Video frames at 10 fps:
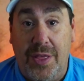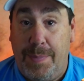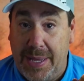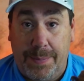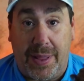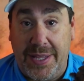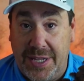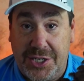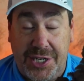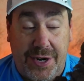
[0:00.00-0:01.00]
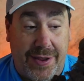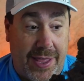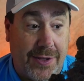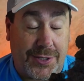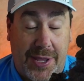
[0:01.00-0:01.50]
the Big Blade this year, and
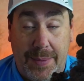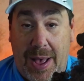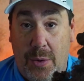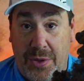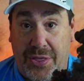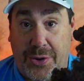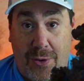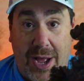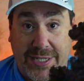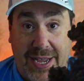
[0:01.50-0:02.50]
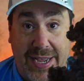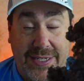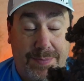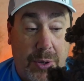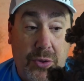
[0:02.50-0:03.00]
they also came out with the Cross
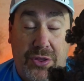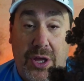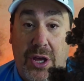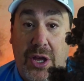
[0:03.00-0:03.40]
Eyes. Both